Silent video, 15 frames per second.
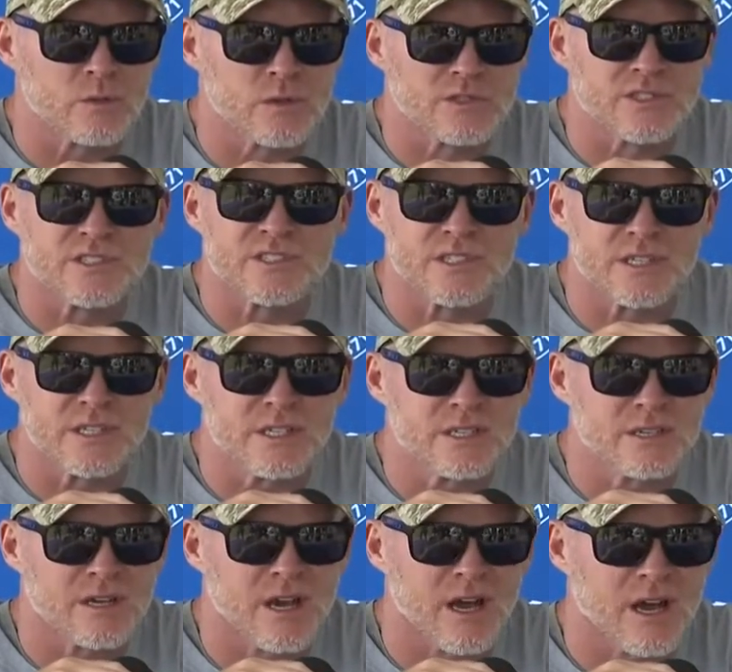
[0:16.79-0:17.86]
We'll just see.
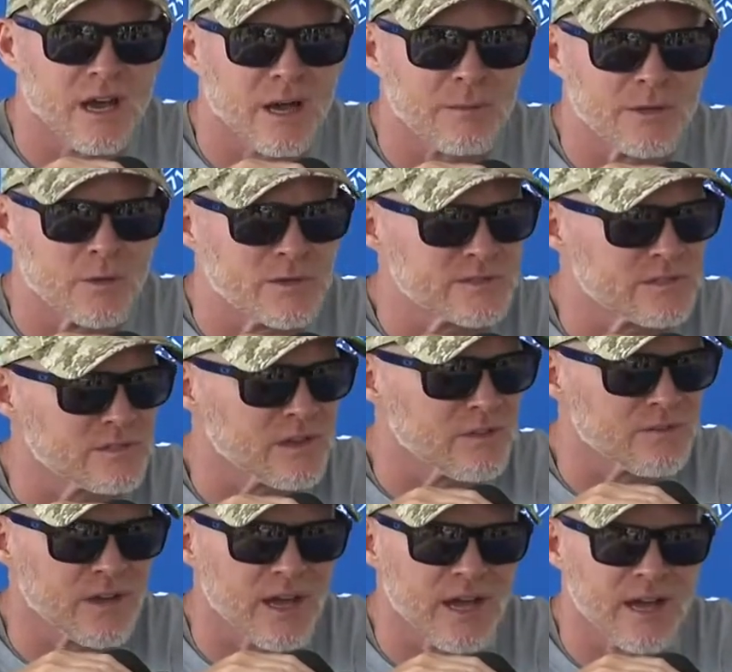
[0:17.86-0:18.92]
Um, you know, he's a
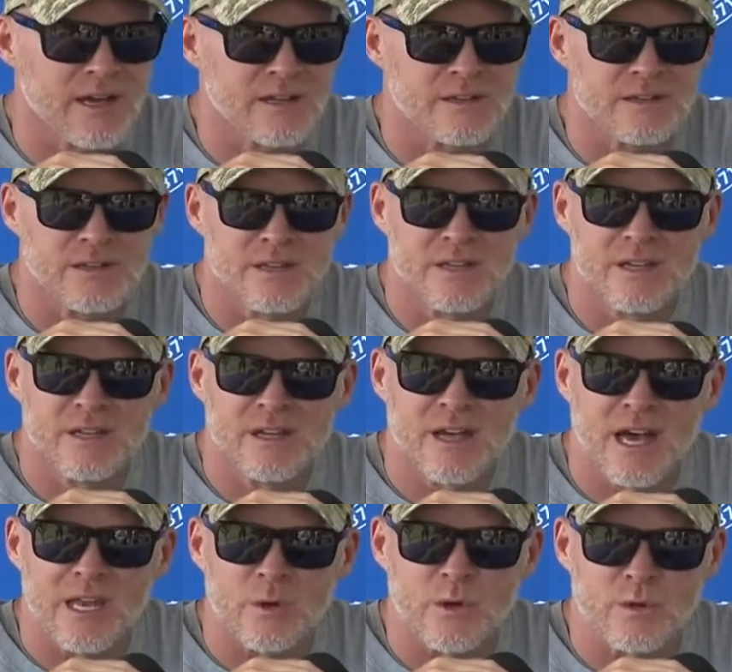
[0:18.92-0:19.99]
tough guy, and
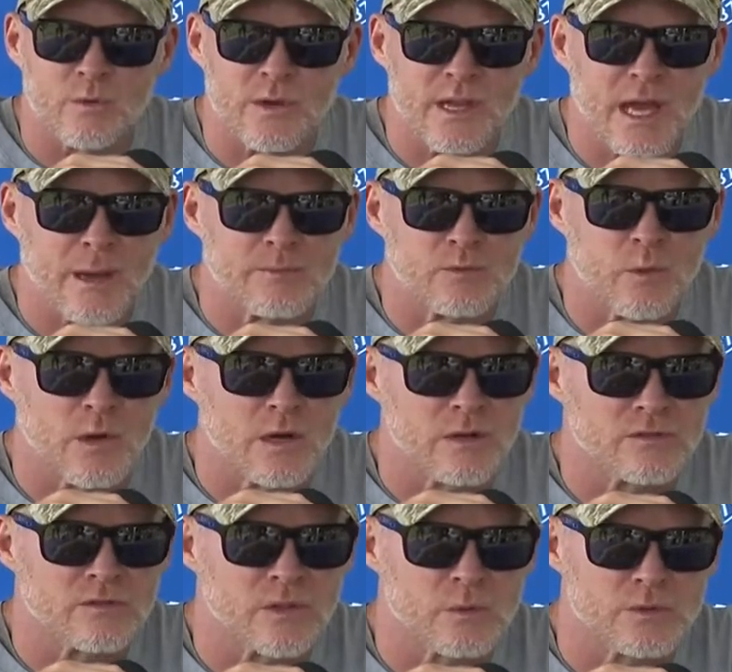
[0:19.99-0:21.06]
I know, in rehab well,
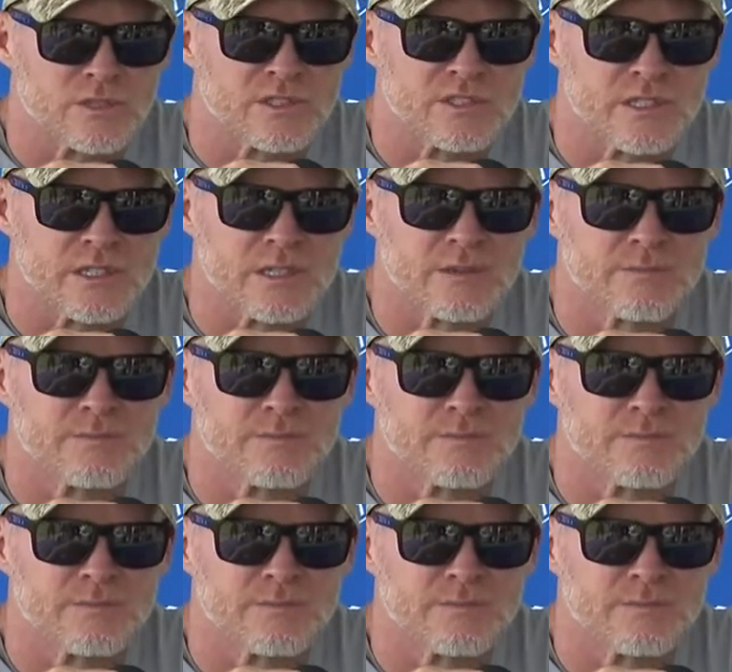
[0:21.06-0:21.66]
so we'll just see.